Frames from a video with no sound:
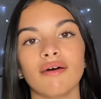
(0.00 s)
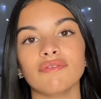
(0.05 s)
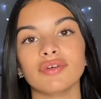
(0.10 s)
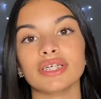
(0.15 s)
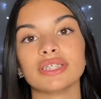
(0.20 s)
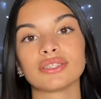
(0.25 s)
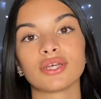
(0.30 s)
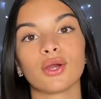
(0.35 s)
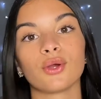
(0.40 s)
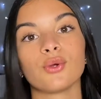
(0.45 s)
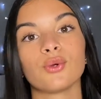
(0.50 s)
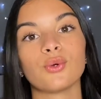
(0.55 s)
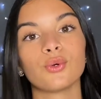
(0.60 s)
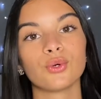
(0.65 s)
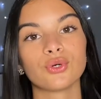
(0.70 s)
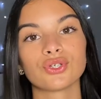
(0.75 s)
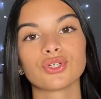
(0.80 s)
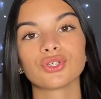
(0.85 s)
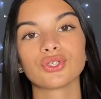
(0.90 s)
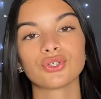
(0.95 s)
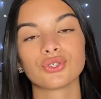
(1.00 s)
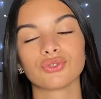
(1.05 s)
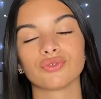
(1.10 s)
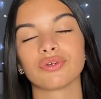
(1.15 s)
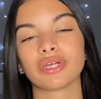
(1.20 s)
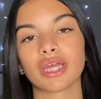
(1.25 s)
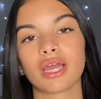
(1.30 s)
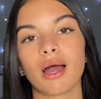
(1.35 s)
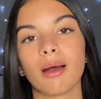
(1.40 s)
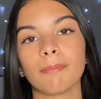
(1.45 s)
It's a gorgeous jewelry
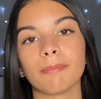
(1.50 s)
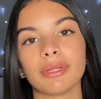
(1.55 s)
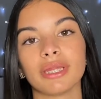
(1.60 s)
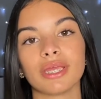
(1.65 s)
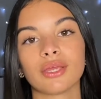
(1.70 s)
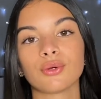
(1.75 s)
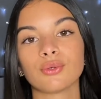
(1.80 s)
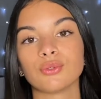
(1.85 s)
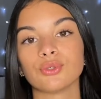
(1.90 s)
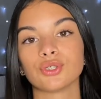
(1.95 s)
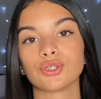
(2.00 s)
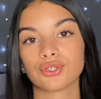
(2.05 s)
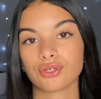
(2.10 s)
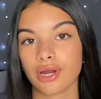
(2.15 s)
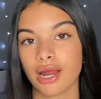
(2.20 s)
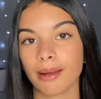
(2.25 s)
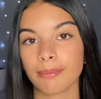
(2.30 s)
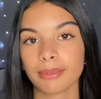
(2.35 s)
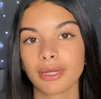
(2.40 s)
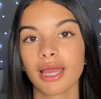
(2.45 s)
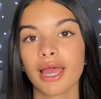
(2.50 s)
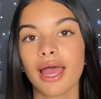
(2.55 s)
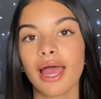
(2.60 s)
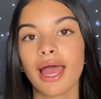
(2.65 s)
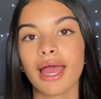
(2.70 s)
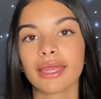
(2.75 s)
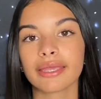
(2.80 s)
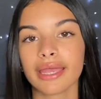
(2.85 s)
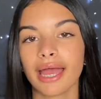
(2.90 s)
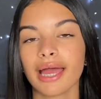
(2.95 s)
company called Trap
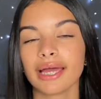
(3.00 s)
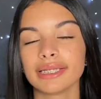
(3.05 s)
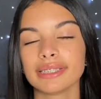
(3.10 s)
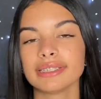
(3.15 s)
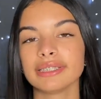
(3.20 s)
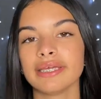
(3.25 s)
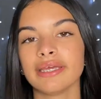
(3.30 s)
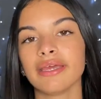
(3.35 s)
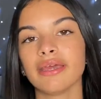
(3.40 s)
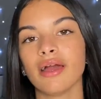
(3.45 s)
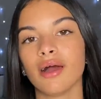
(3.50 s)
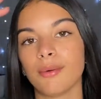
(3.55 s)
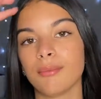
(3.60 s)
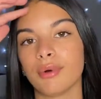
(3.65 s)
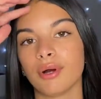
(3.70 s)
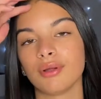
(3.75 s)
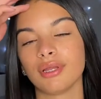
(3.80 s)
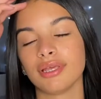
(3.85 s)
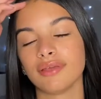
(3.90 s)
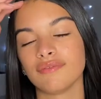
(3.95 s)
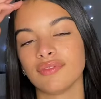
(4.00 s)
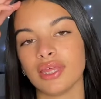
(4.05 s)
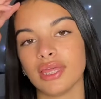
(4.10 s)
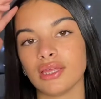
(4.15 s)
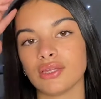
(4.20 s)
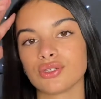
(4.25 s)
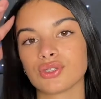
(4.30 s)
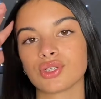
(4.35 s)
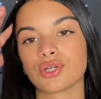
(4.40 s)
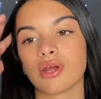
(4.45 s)
Candy, and I'll leave the
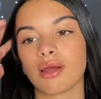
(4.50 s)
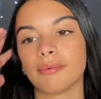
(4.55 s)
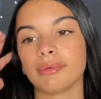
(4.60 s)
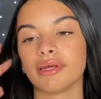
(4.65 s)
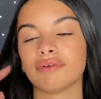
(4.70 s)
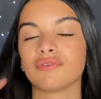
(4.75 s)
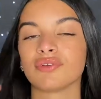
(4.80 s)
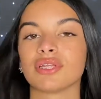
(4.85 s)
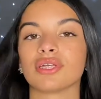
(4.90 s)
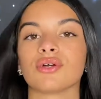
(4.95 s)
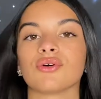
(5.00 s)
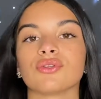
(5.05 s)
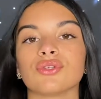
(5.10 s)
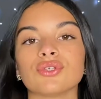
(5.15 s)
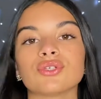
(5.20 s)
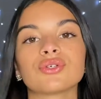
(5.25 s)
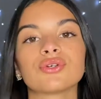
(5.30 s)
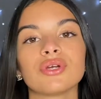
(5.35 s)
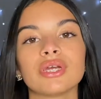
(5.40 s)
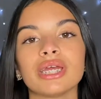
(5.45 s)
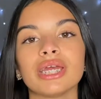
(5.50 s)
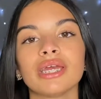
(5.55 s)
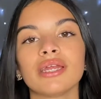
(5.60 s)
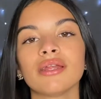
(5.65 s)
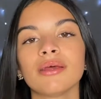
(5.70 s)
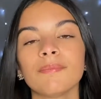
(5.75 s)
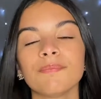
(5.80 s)
Instagram and everything on the screen.